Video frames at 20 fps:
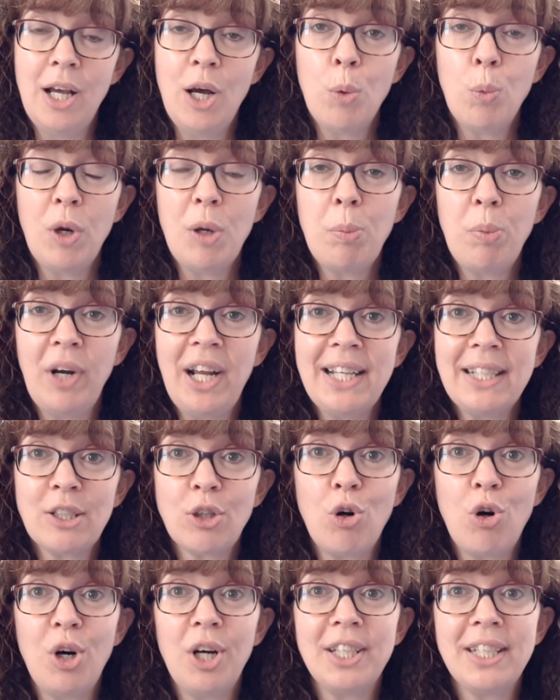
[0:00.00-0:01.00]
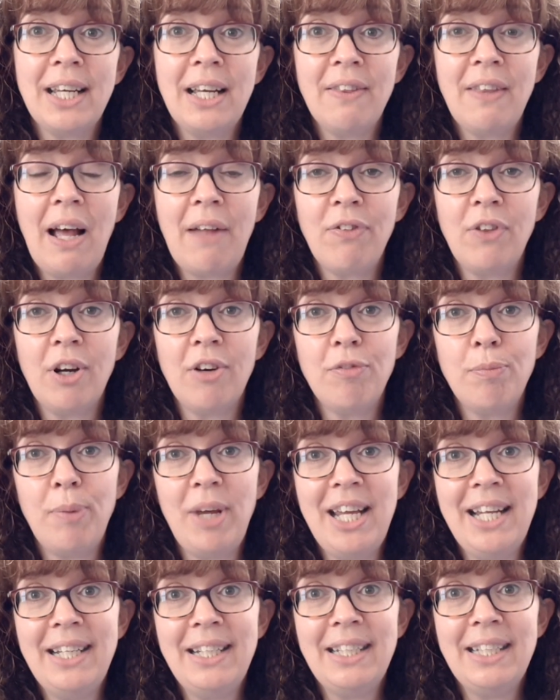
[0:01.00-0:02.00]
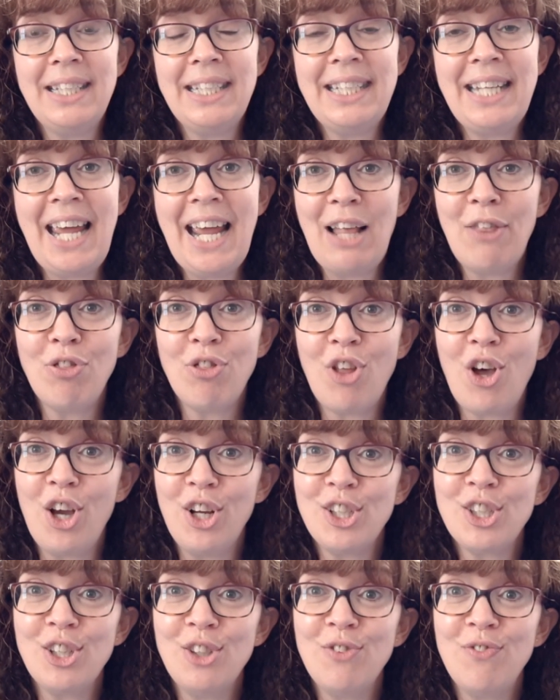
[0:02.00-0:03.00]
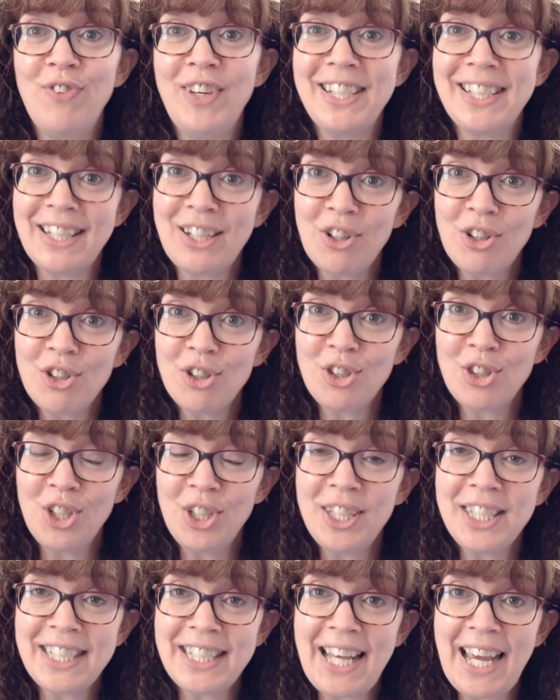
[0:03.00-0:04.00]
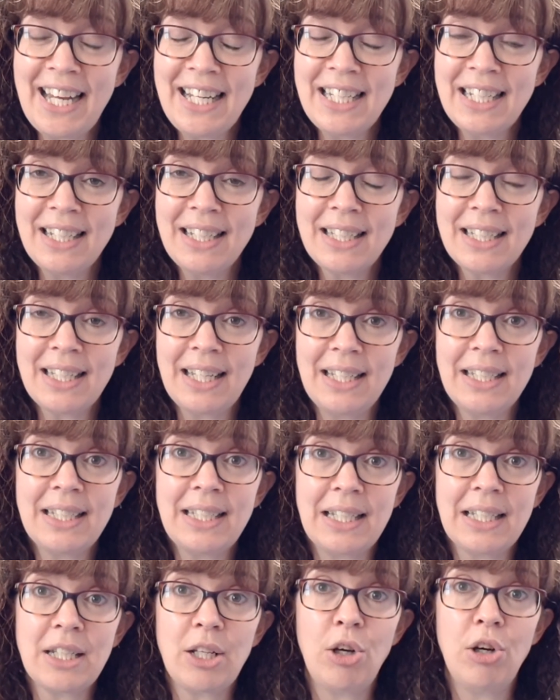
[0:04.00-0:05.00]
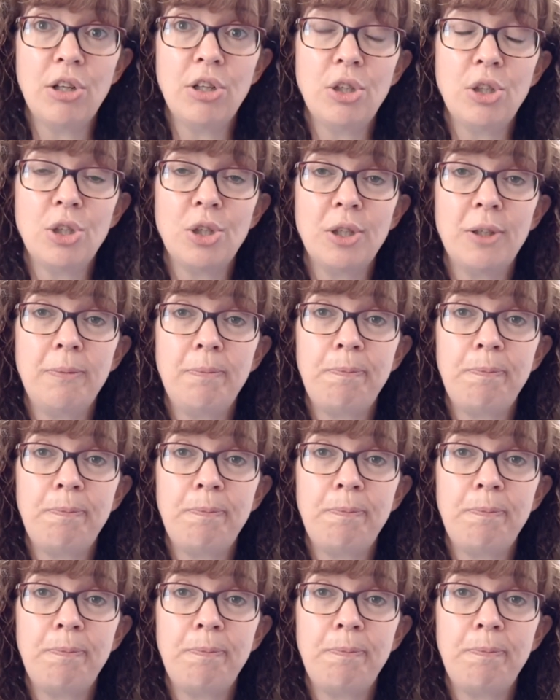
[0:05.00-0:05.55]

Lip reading: We praise God that there have been 10,000 visitors to the site since its launch.